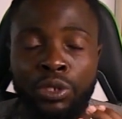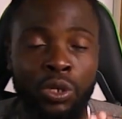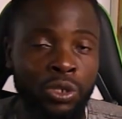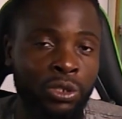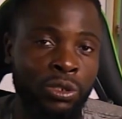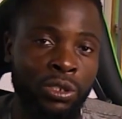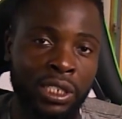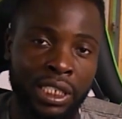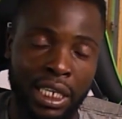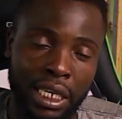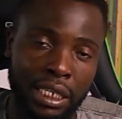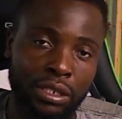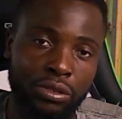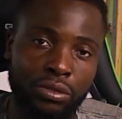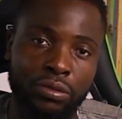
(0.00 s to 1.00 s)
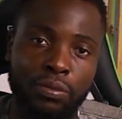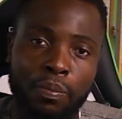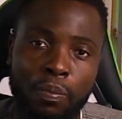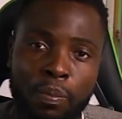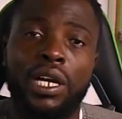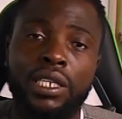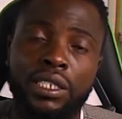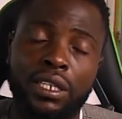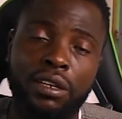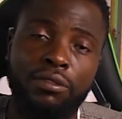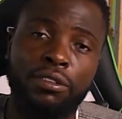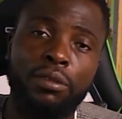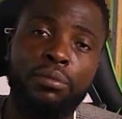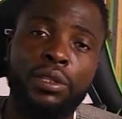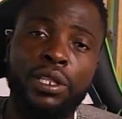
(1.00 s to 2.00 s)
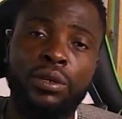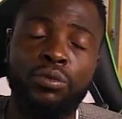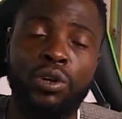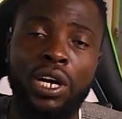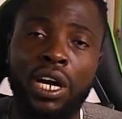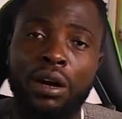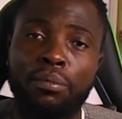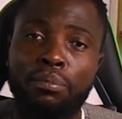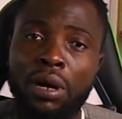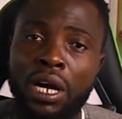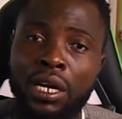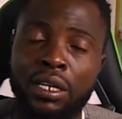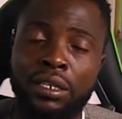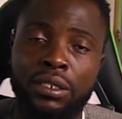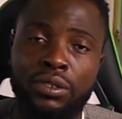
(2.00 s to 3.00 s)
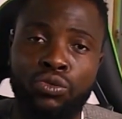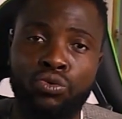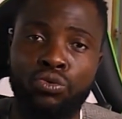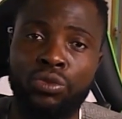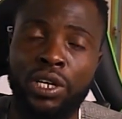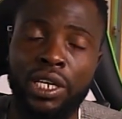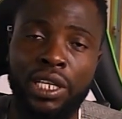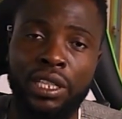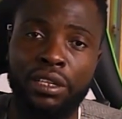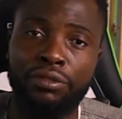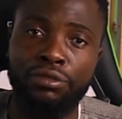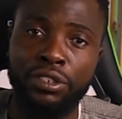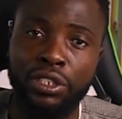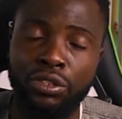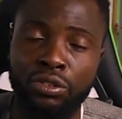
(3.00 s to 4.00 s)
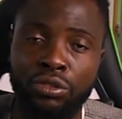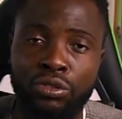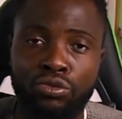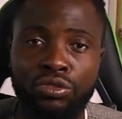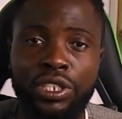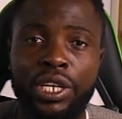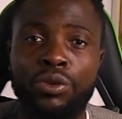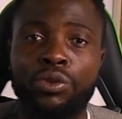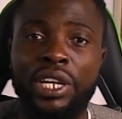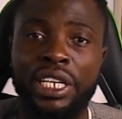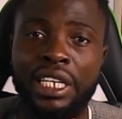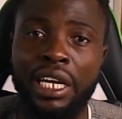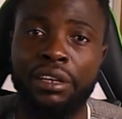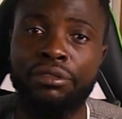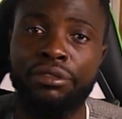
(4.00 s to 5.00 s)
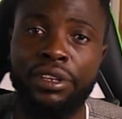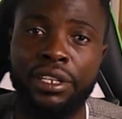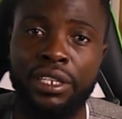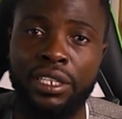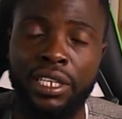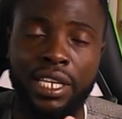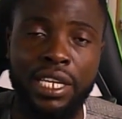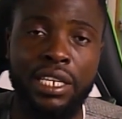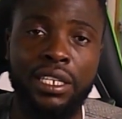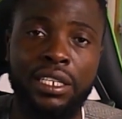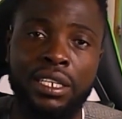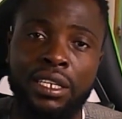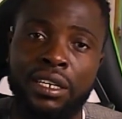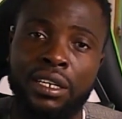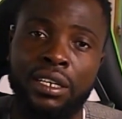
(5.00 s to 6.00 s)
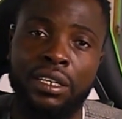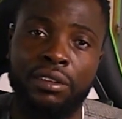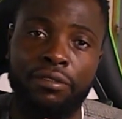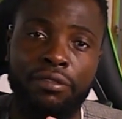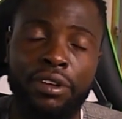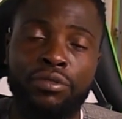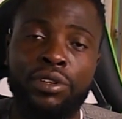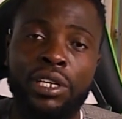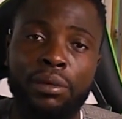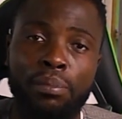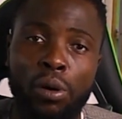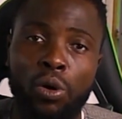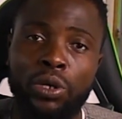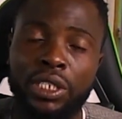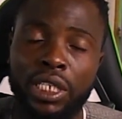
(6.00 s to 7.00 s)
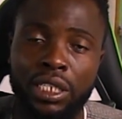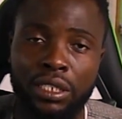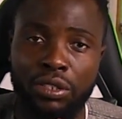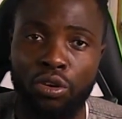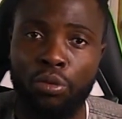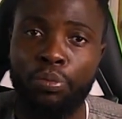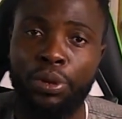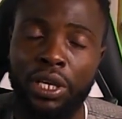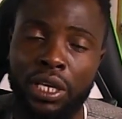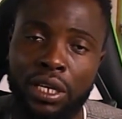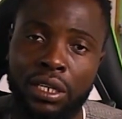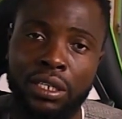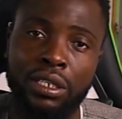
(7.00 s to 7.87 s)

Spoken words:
your schedule. Hi Tech family, welcome back to another video. Today we are diving in very important topic